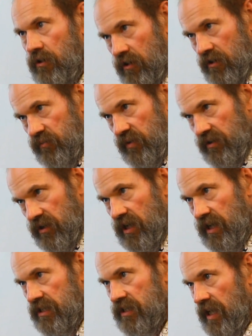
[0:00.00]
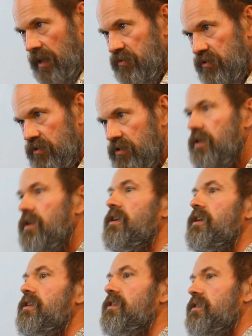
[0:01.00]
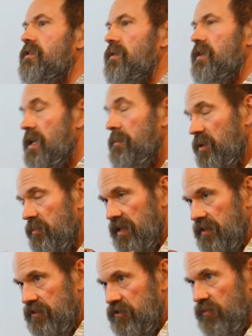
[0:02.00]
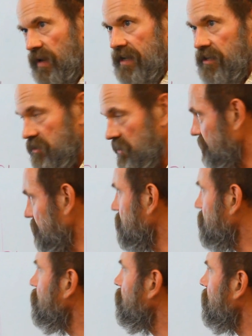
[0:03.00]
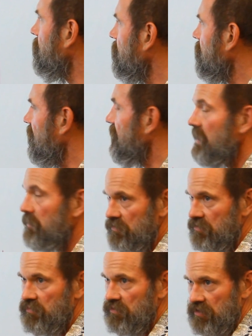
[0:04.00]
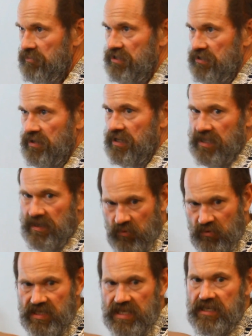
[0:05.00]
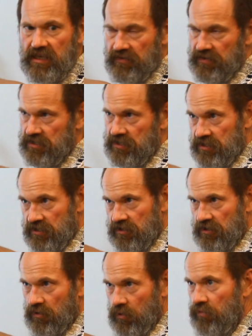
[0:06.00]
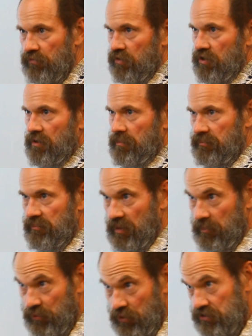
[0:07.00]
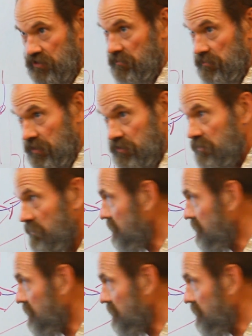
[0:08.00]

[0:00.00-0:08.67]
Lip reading: hardware concepts to implement the strategy. And again, we're going to be doing a lot more detail on this. This is the overall approach and picture